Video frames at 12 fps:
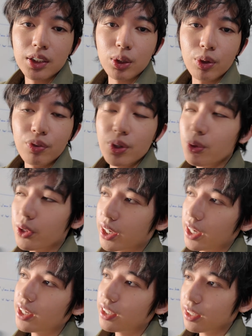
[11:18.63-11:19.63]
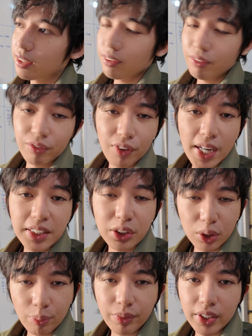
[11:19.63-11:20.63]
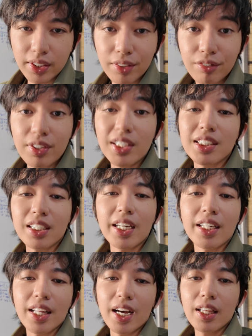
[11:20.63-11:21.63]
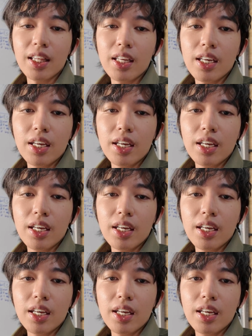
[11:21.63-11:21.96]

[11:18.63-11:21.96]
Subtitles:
So if you can find something that feels like that,